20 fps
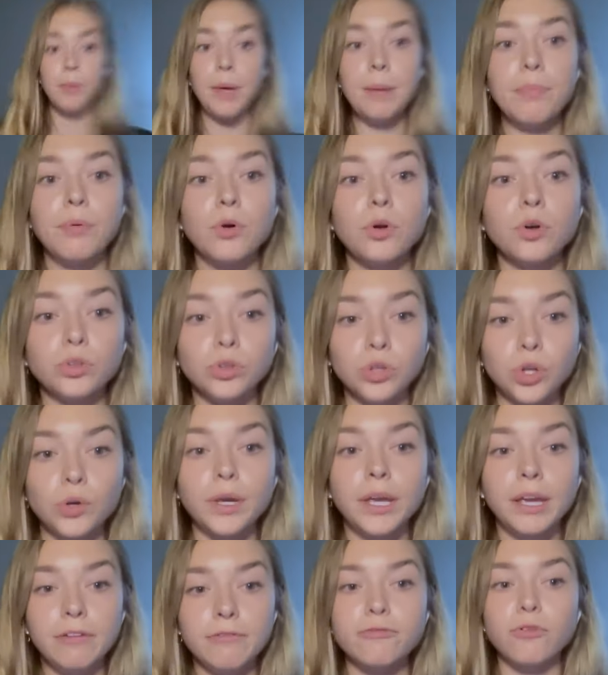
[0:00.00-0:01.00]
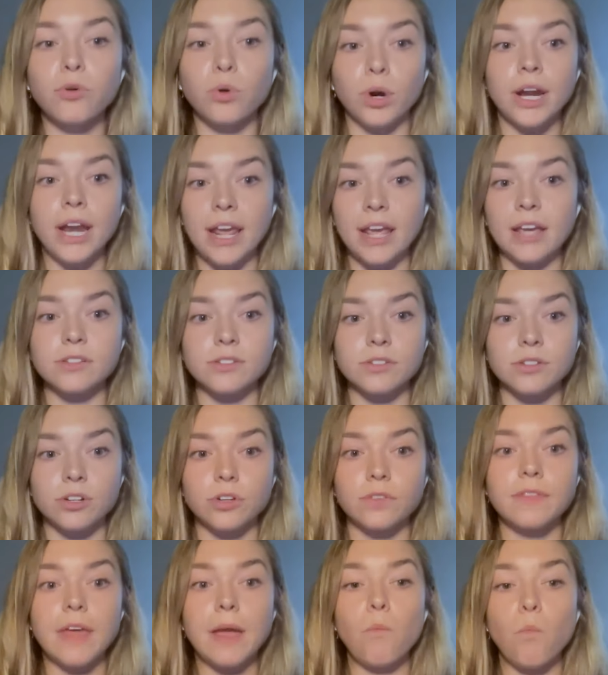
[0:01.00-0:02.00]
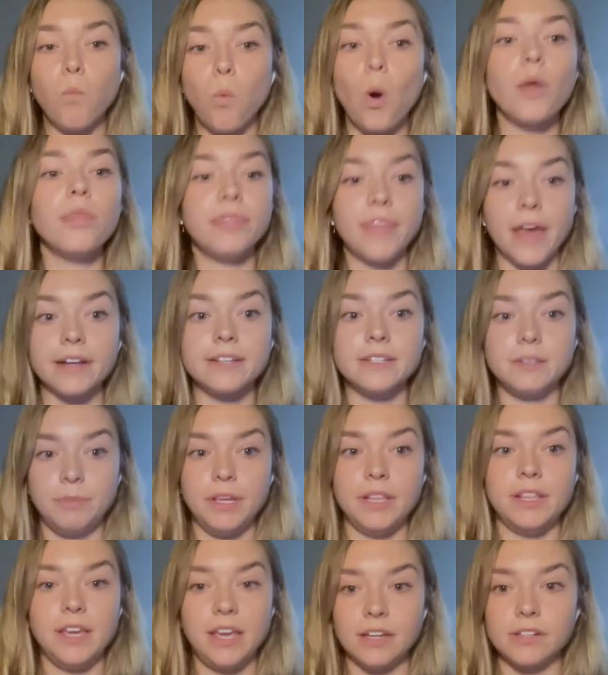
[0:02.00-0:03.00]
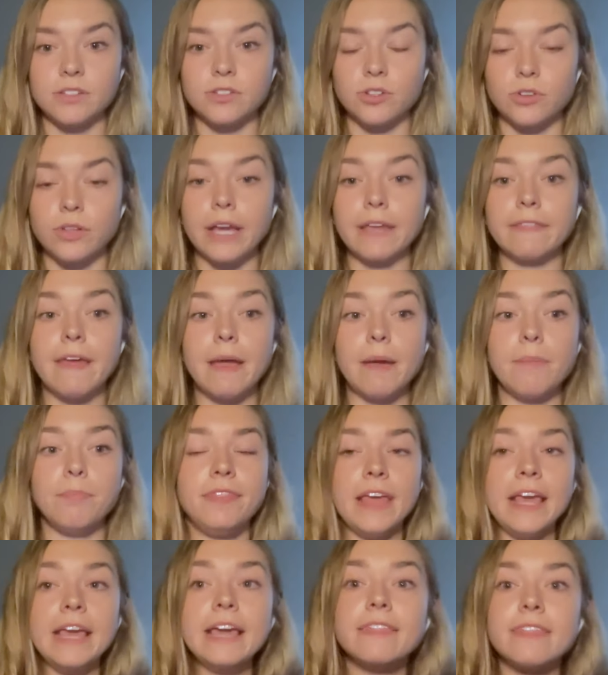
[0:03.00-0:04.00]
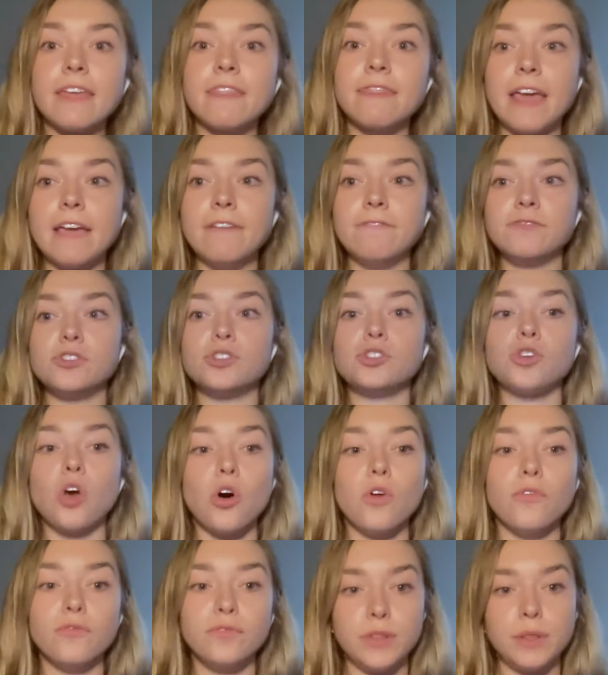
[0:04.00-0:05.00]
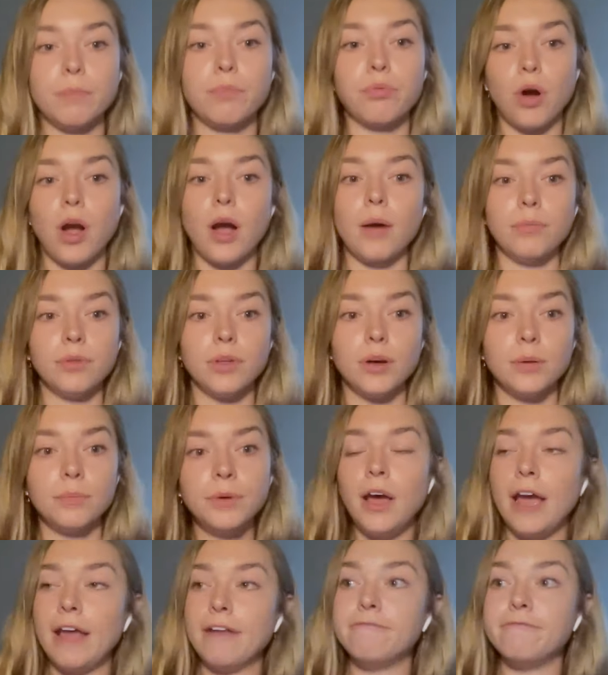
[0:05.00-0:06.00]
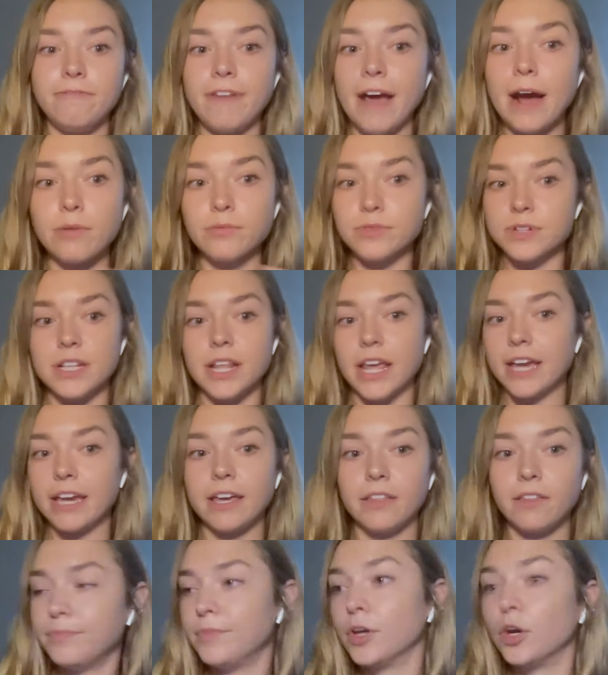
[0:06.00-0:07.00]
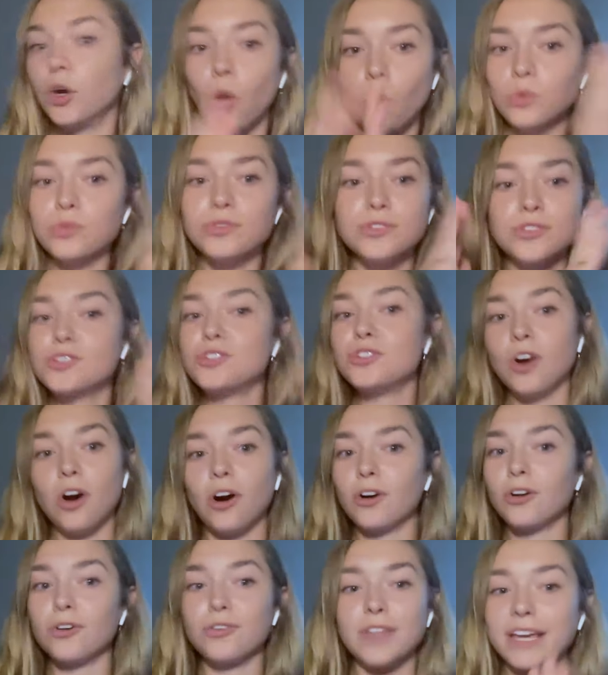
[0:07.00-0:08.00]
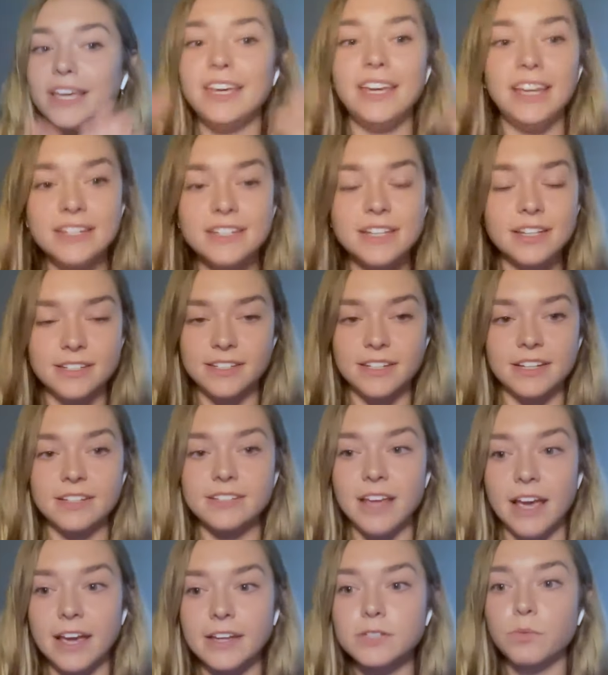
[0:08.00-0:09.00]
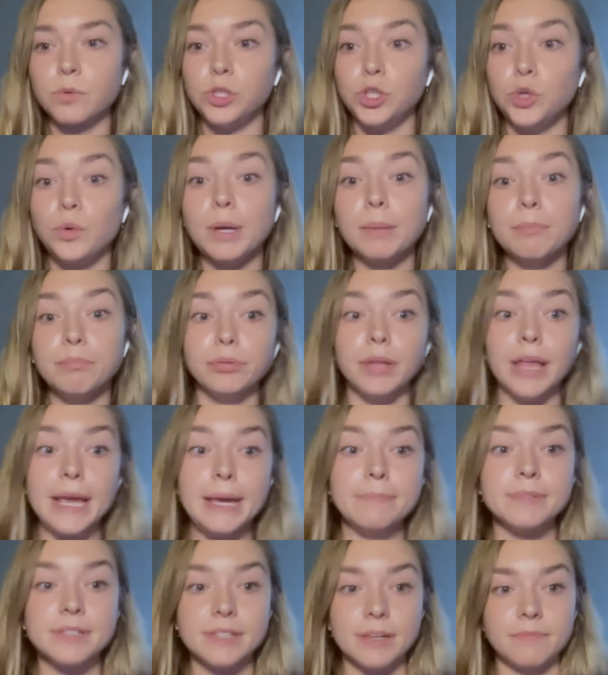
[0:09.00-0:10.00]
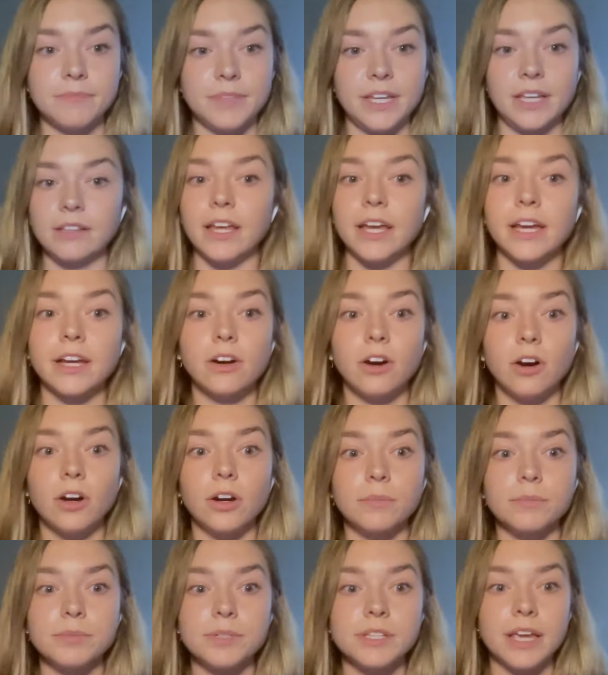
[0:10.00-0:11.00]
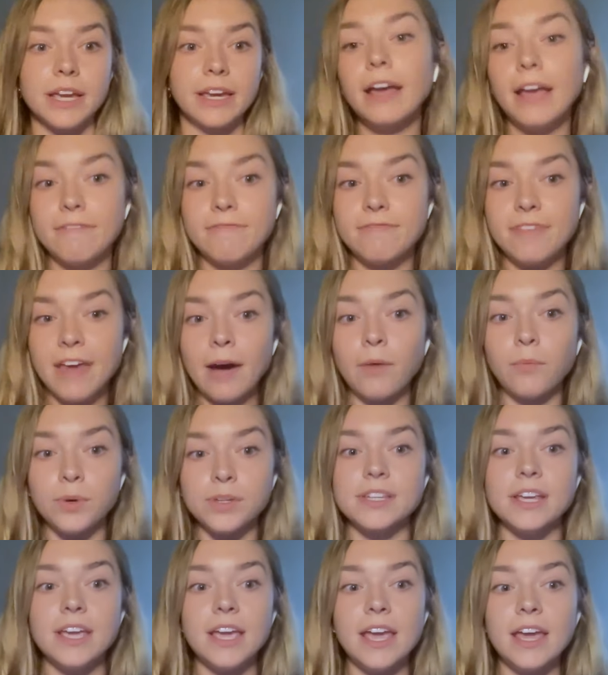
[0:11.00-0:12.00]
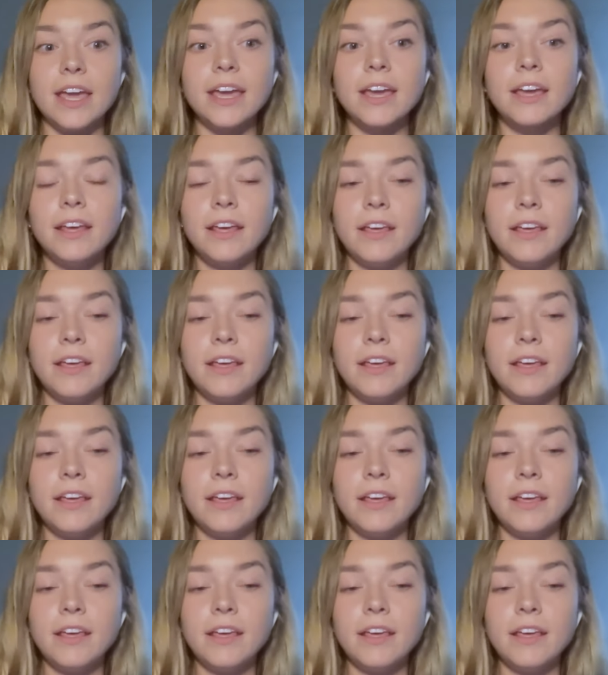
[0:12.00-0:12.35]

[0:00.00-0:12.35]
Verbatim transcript: people are looking for an answer. They want that to be the answer. Like, they think that they've solved the problem and found like the golden star, the key to success, when you can blame something like carbs. Like, if that was it,